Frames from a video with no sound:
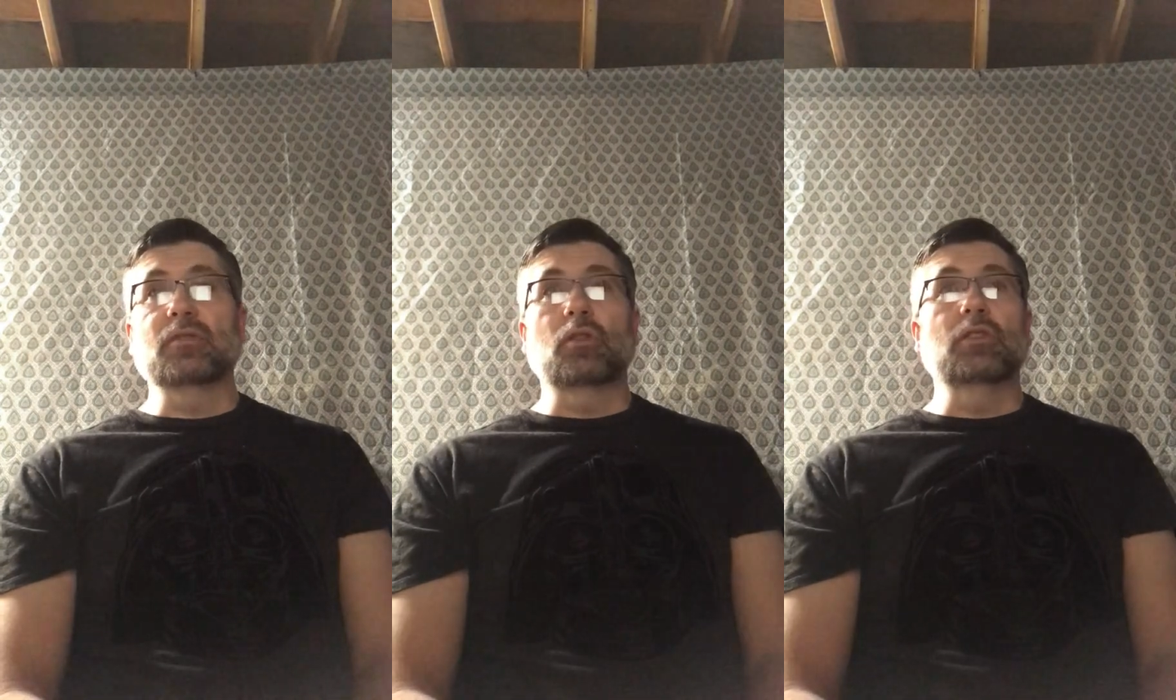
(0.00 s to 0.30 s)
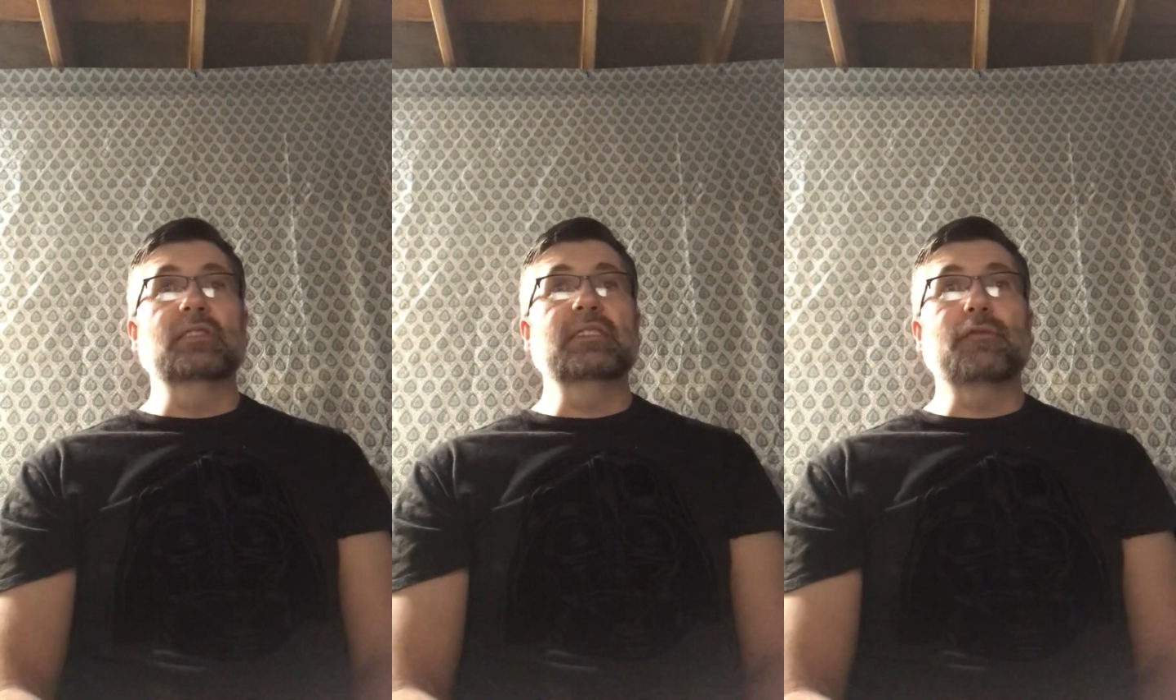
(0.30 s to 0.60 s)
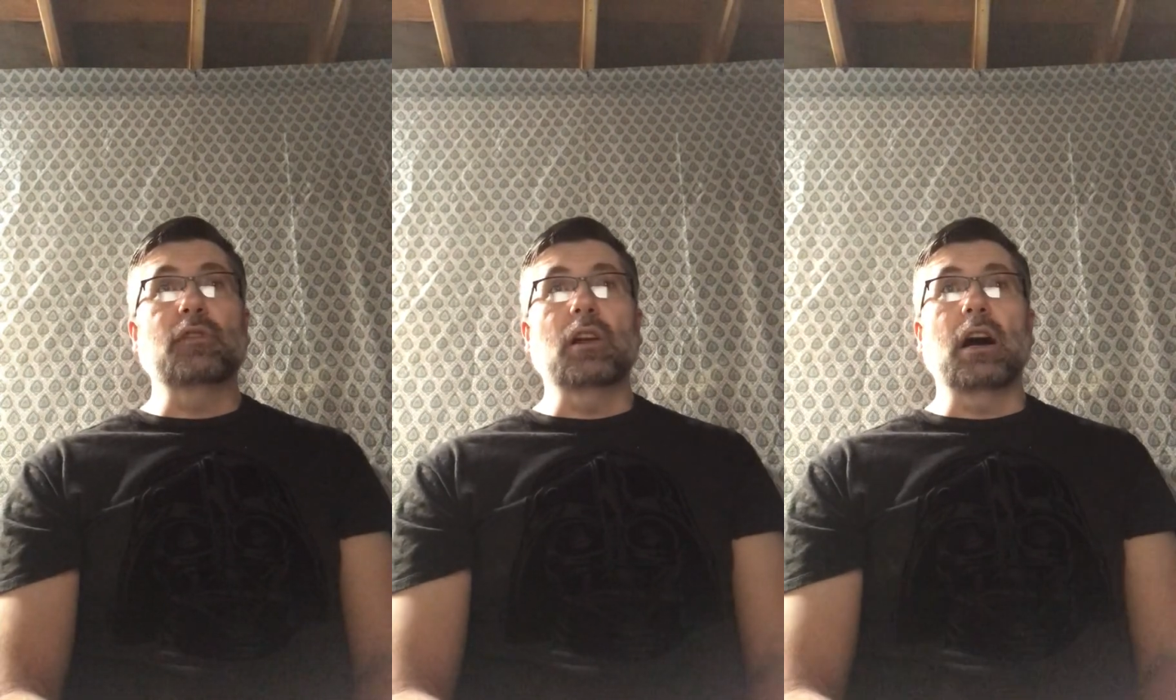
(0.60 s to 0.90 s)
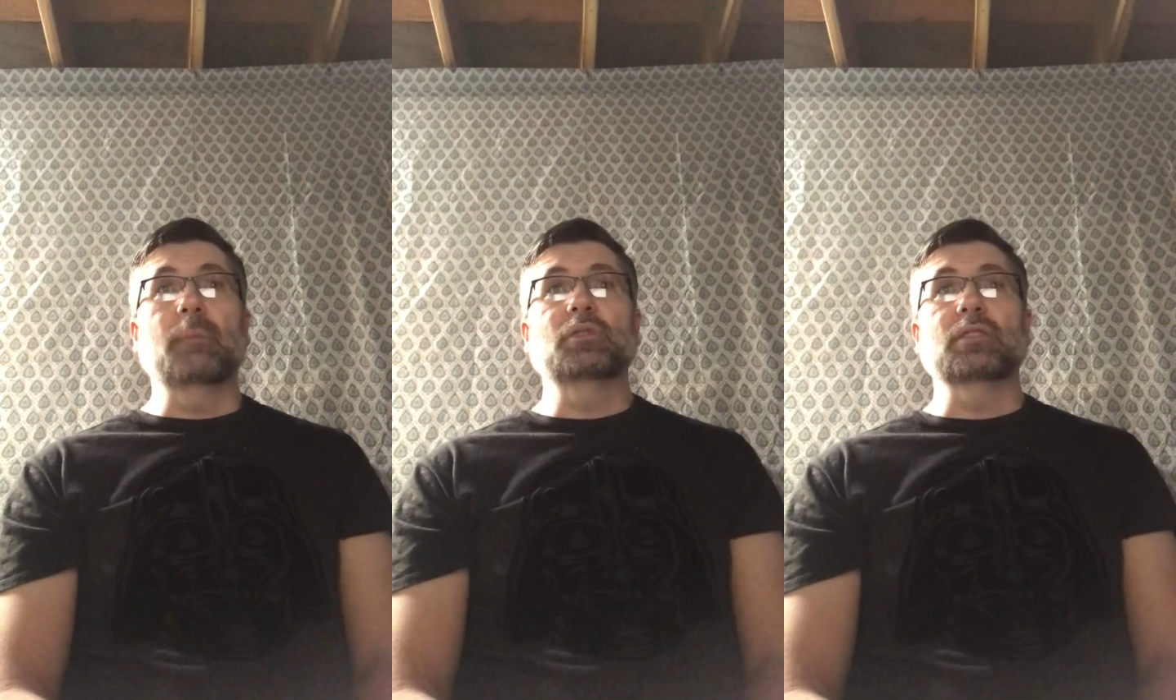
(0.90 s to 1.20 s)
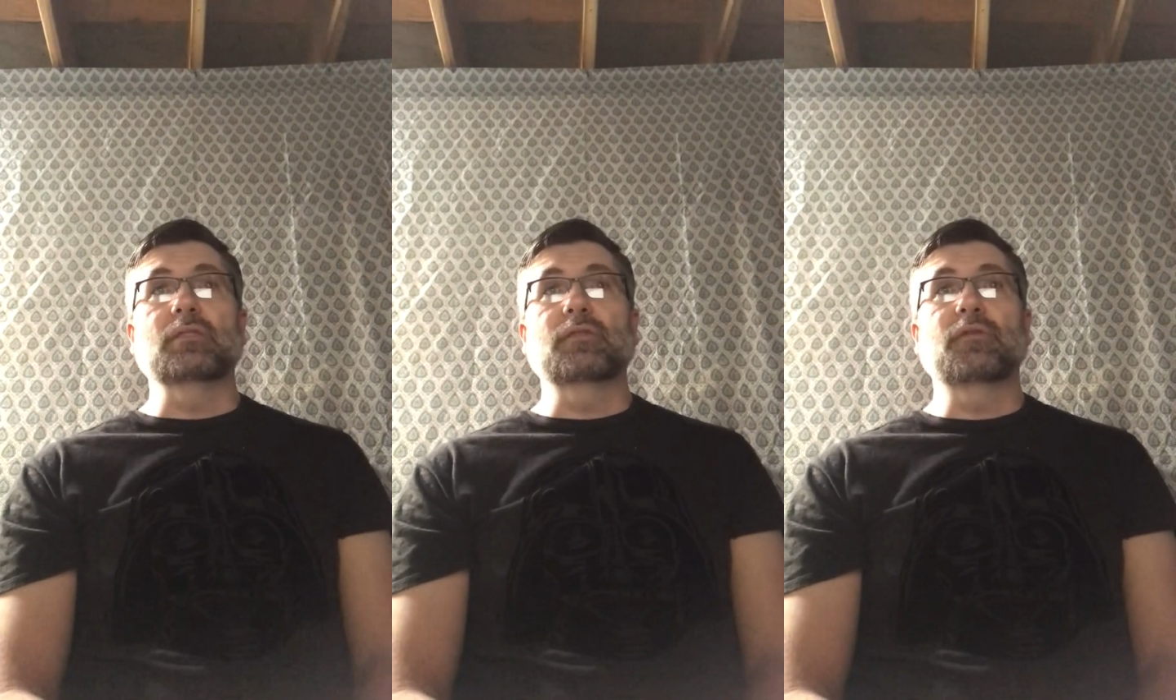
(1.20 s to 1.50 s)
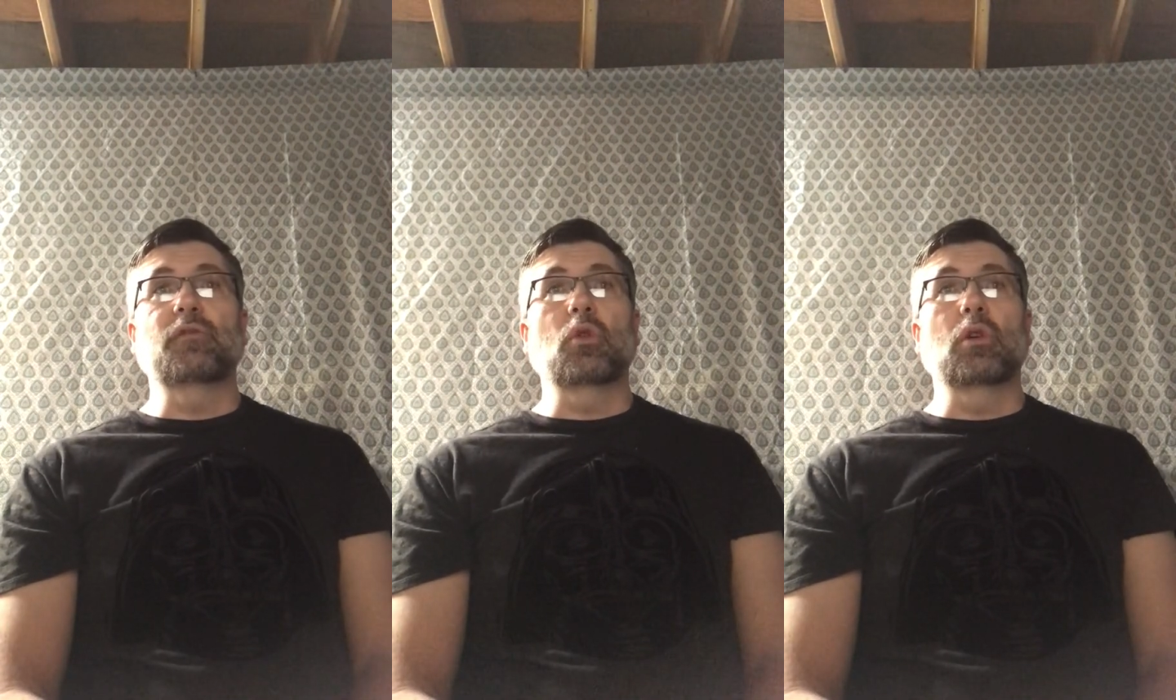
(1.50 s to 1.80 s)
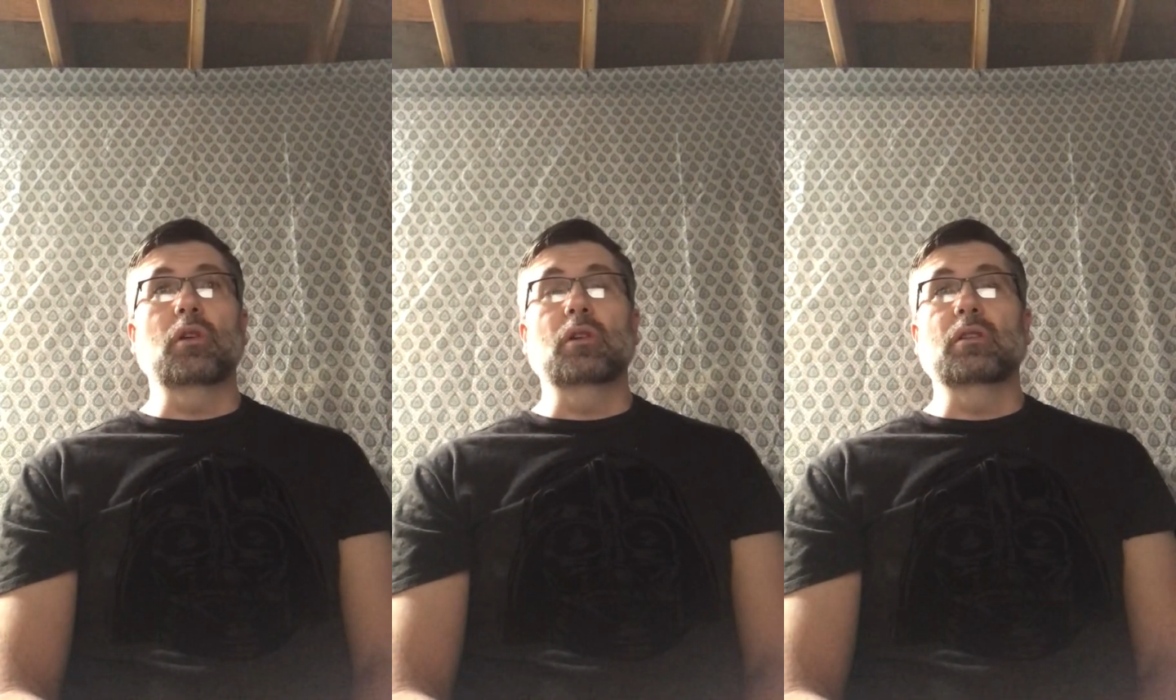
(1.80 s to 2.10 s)
or different options
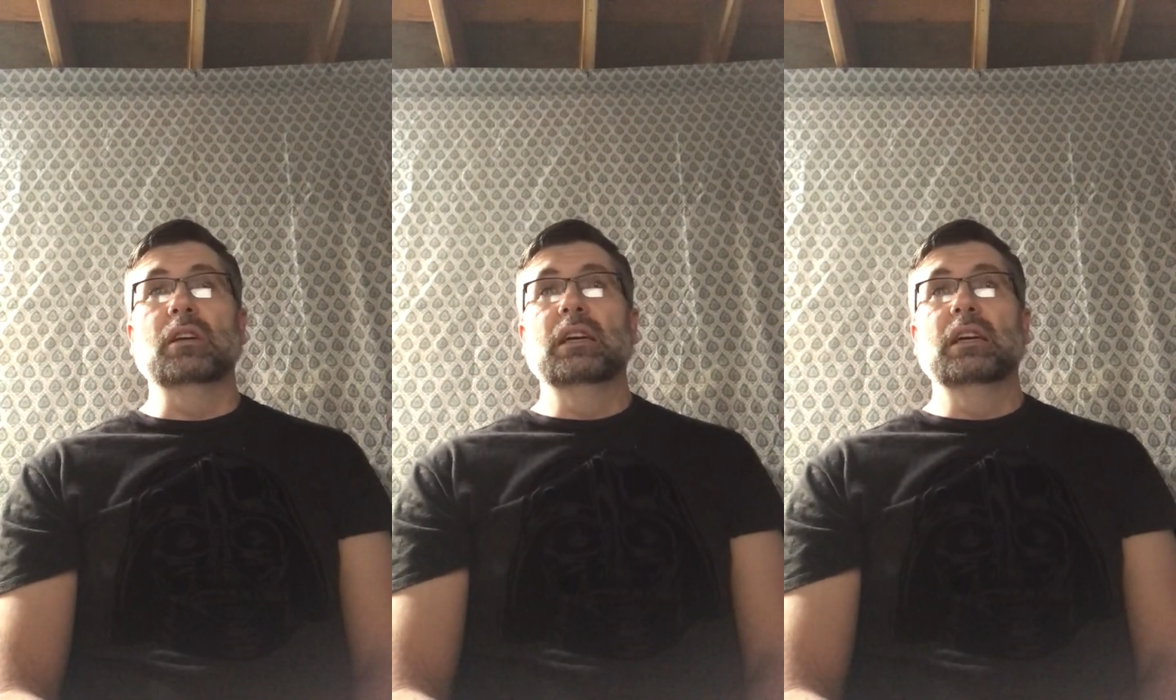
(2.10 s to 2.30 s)
for